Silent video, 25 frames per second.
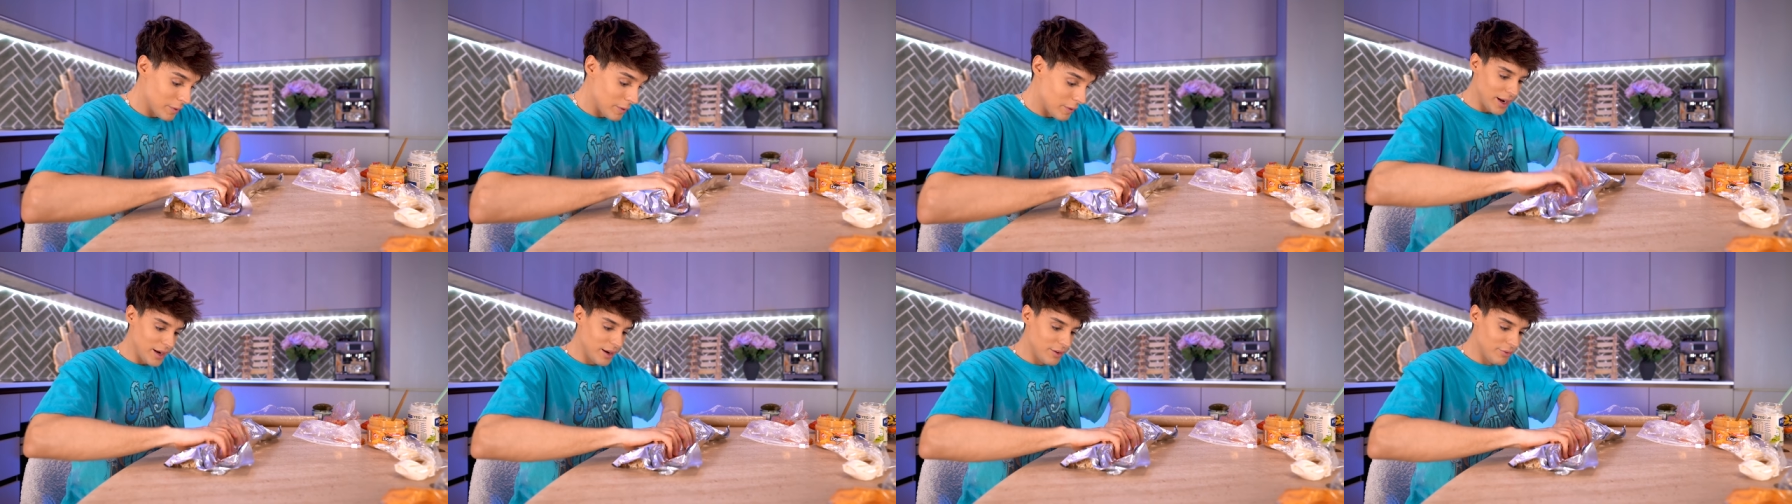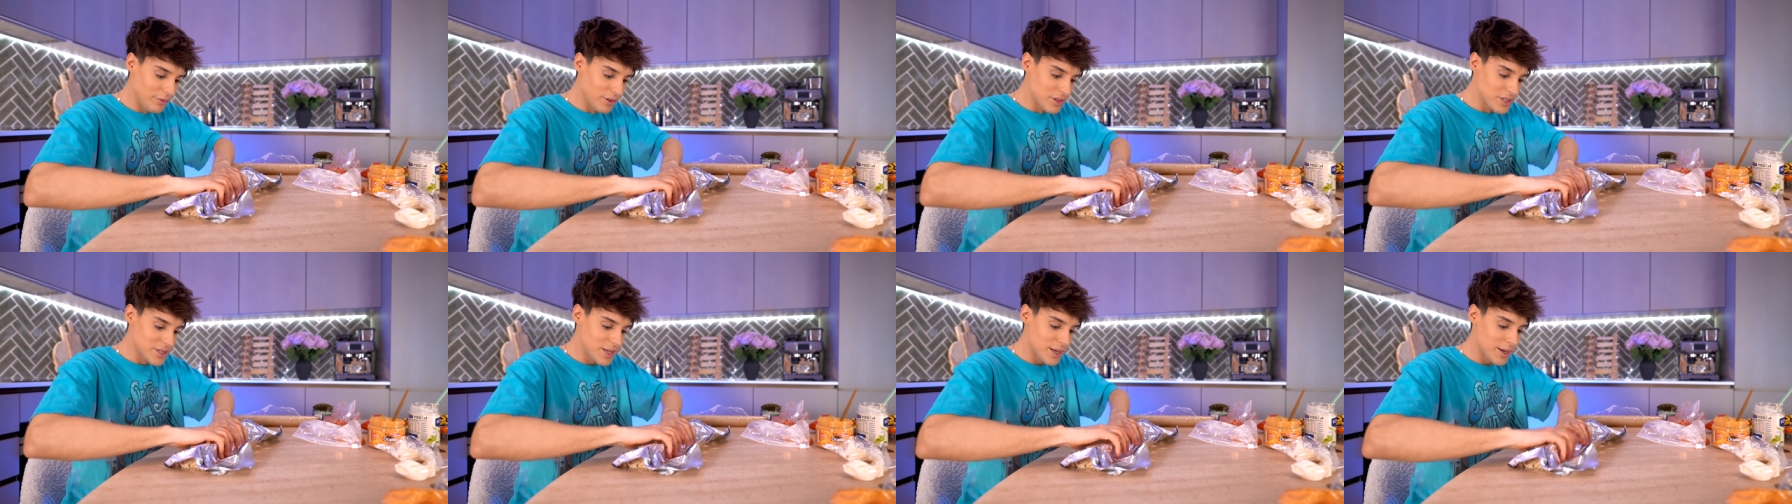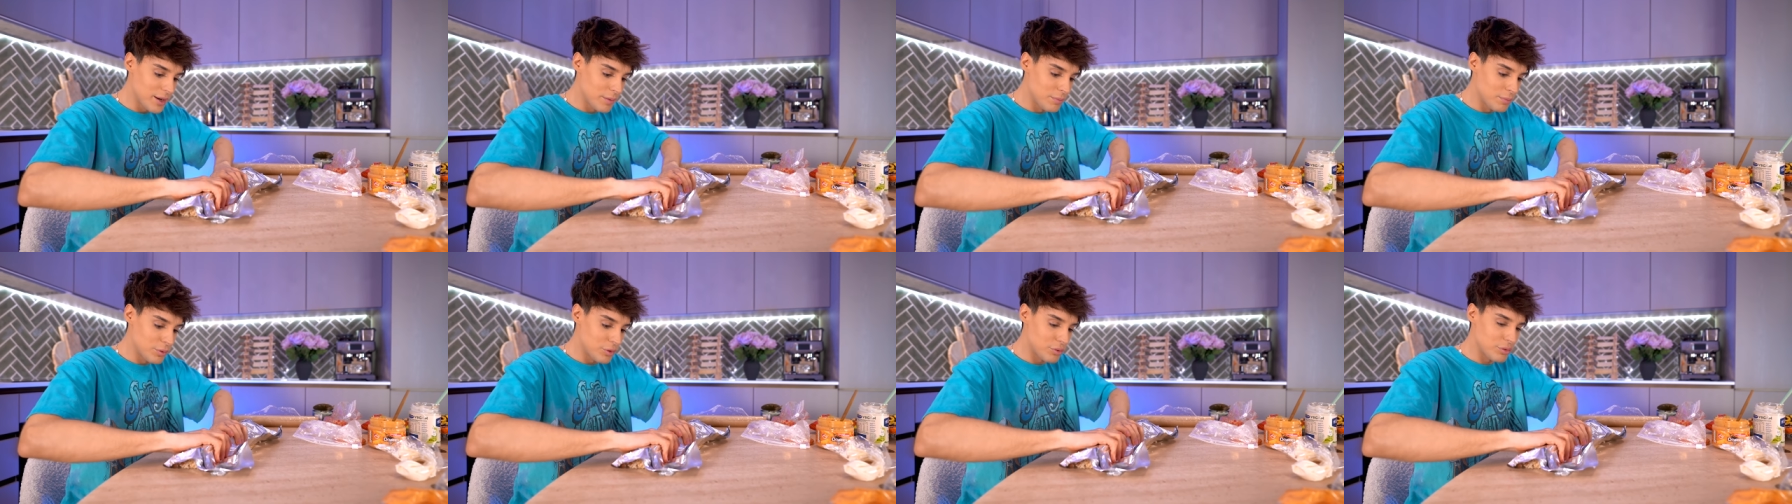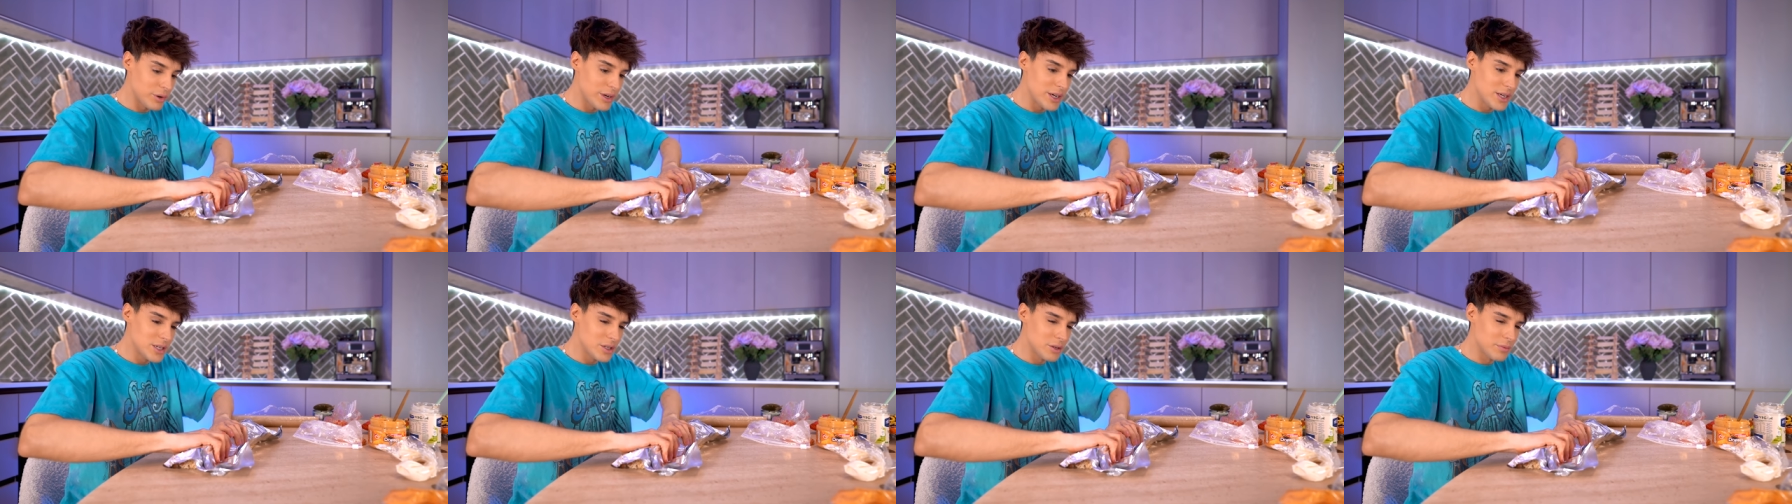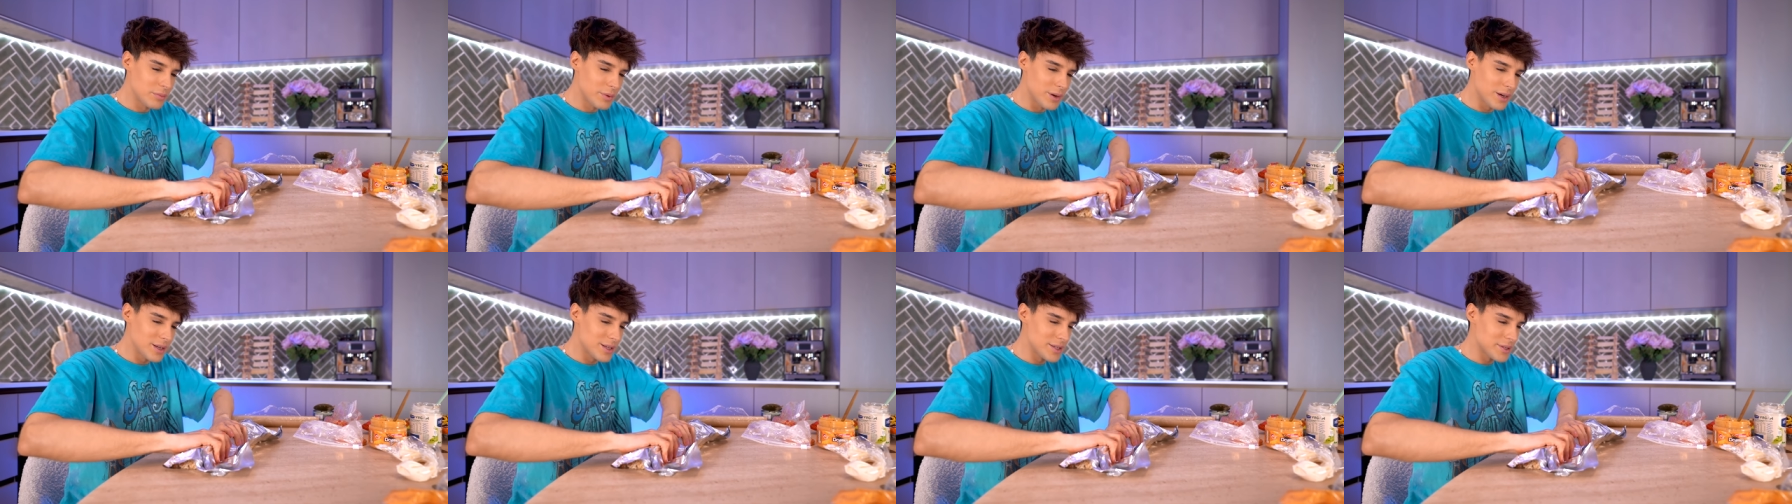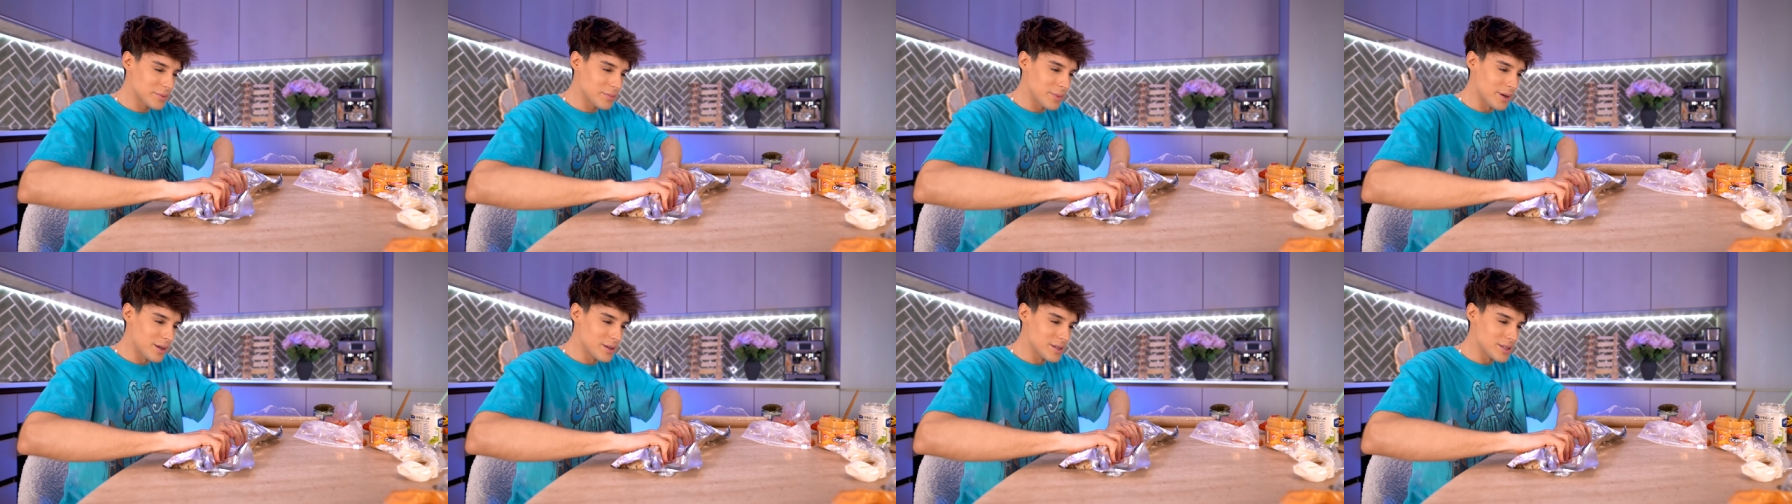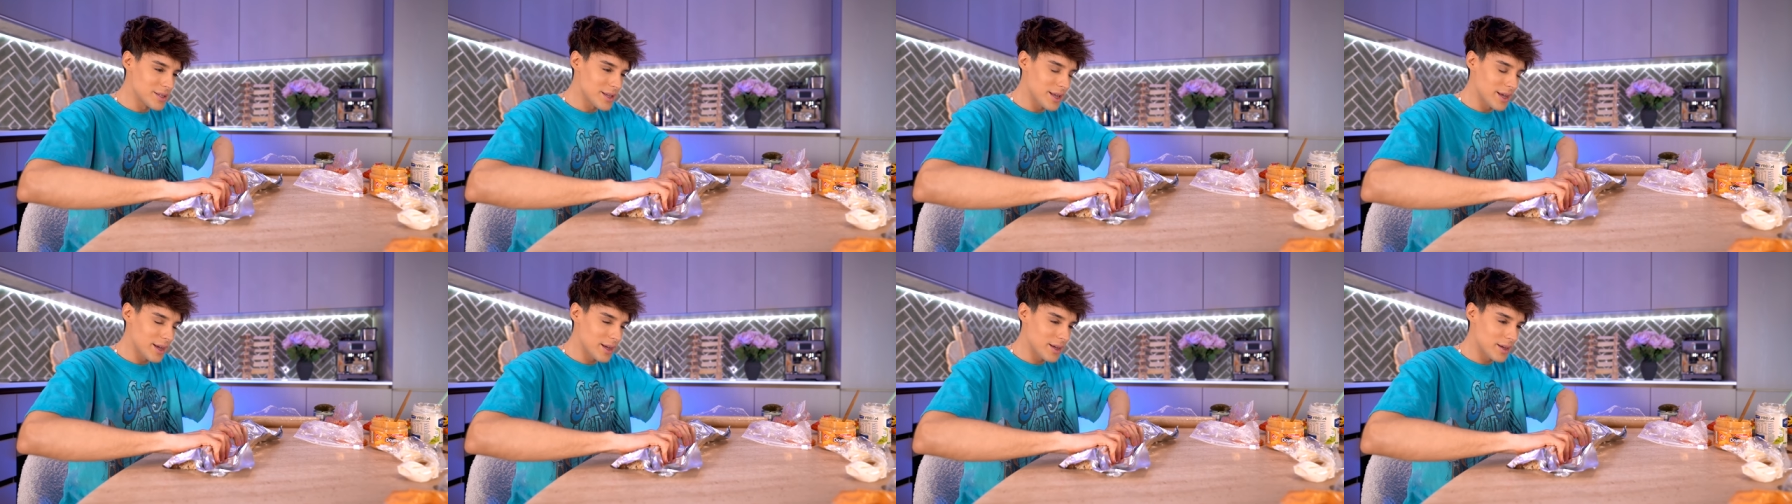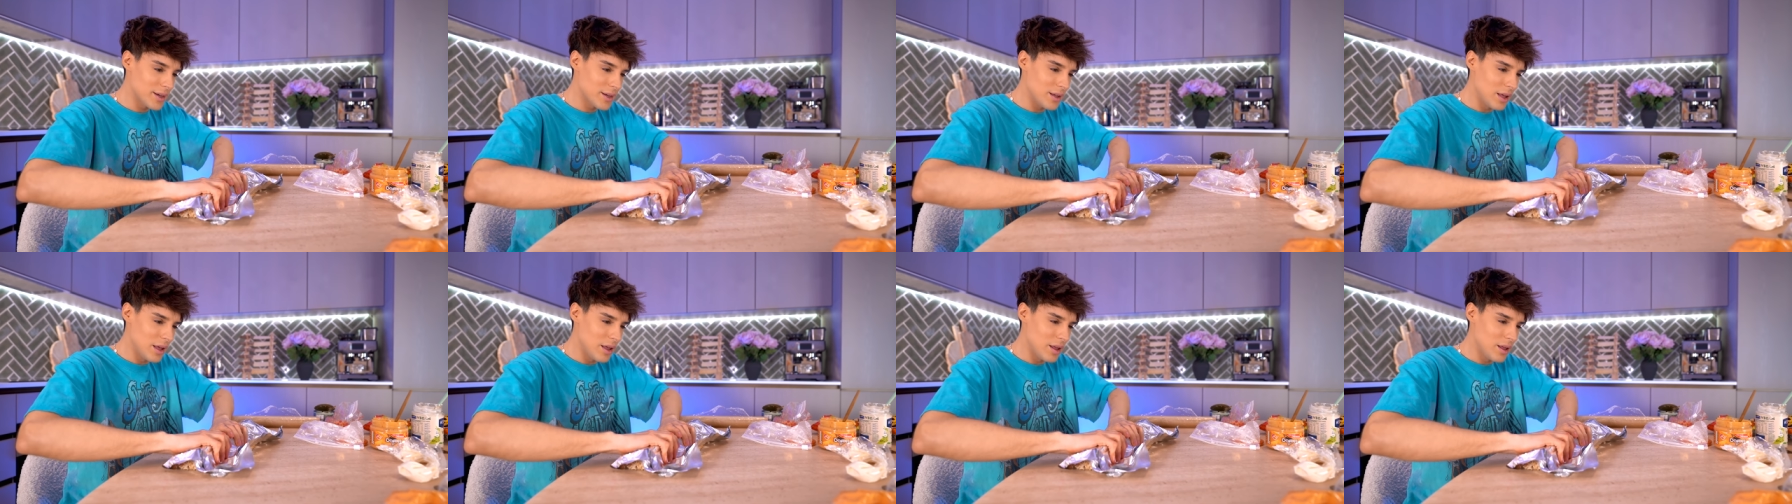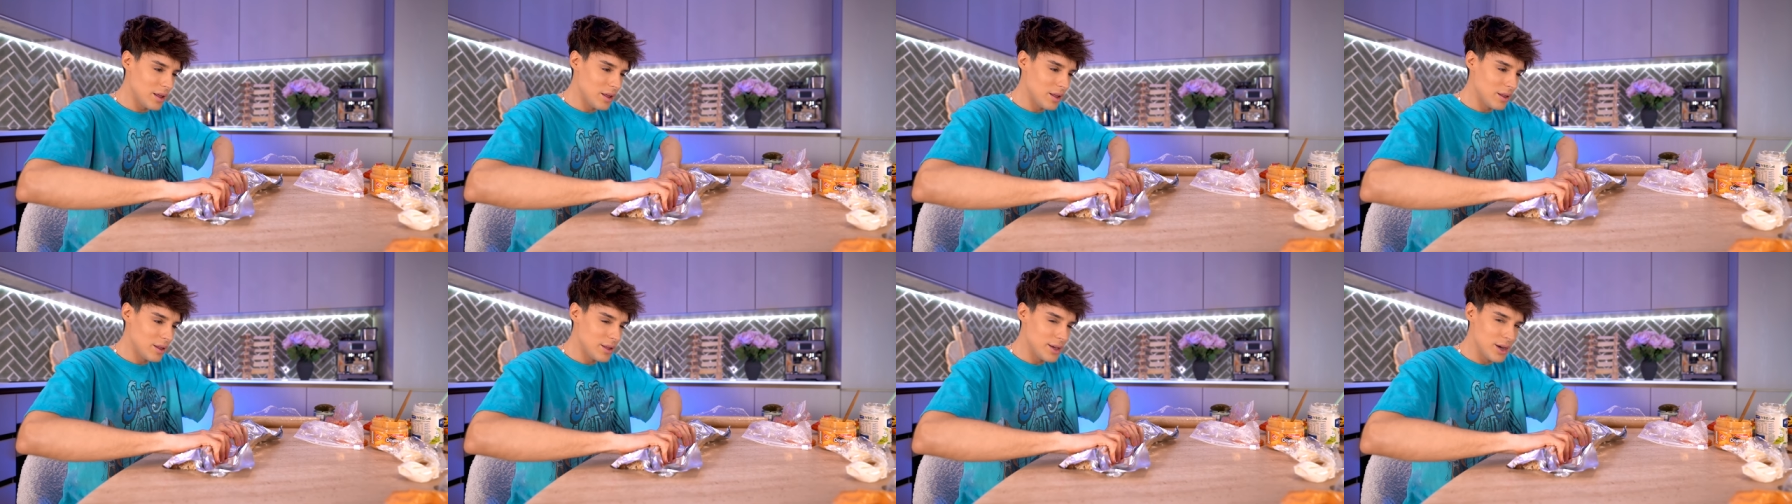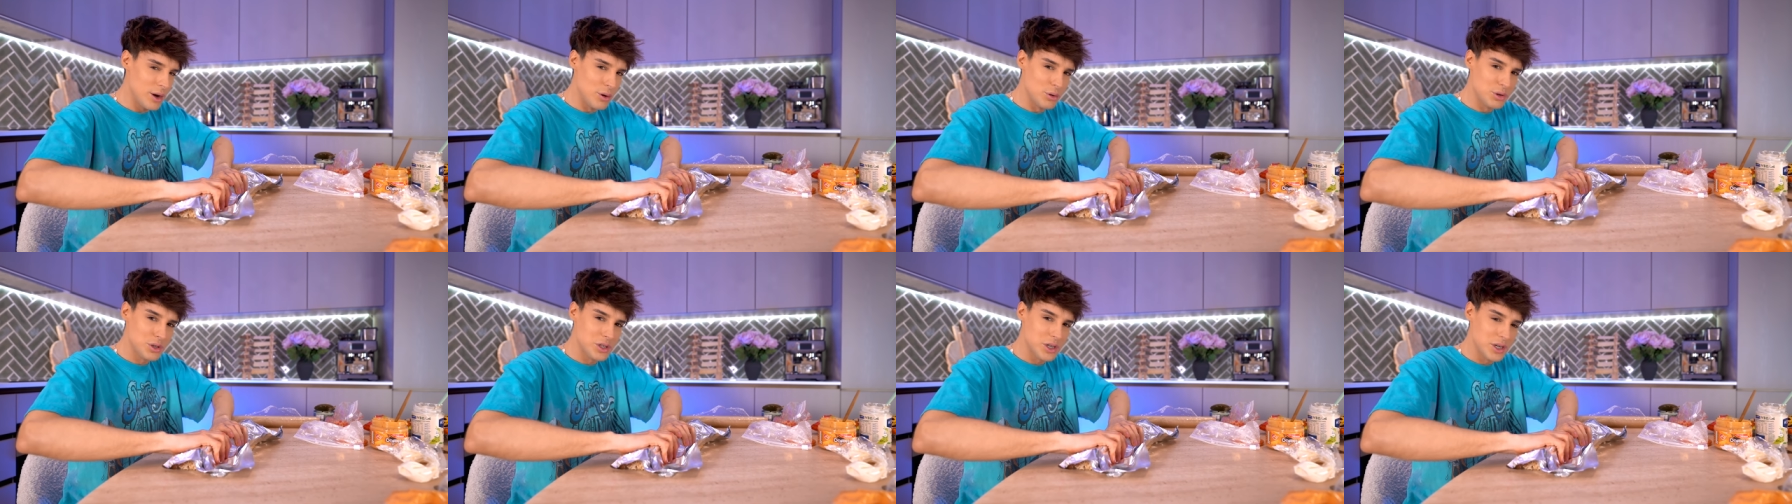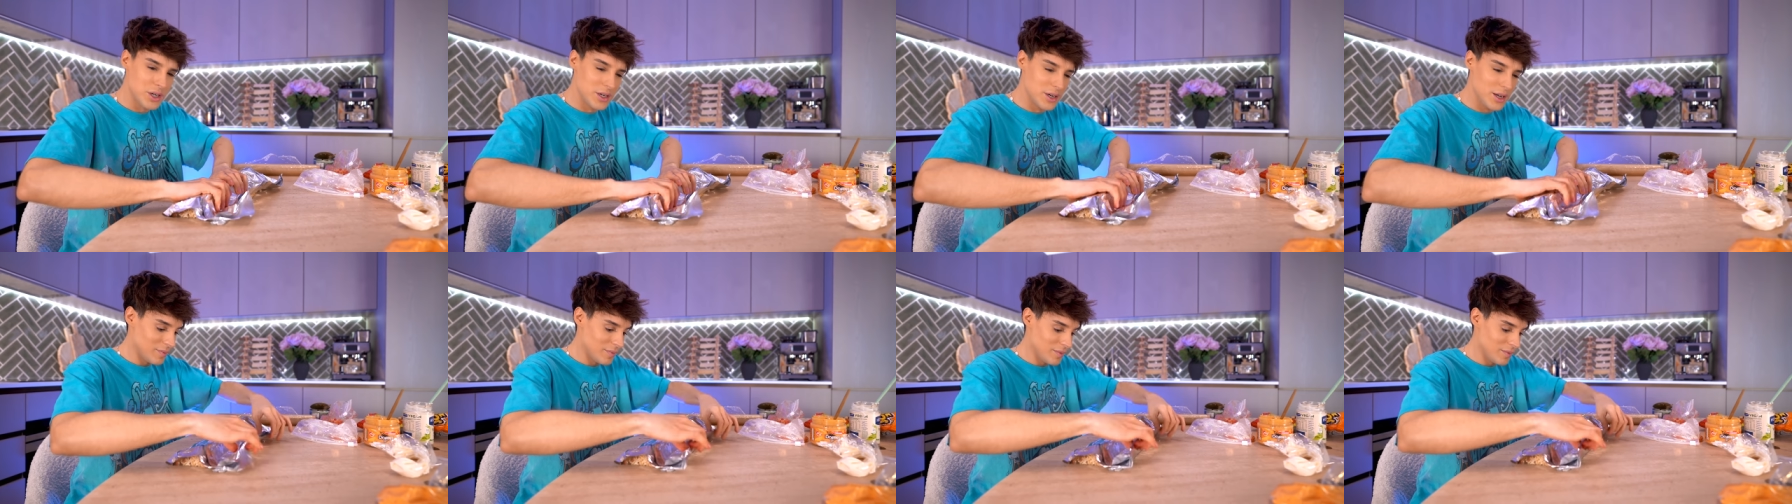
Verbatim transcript: Kind of feels like a burrito, but it smells like the ocean.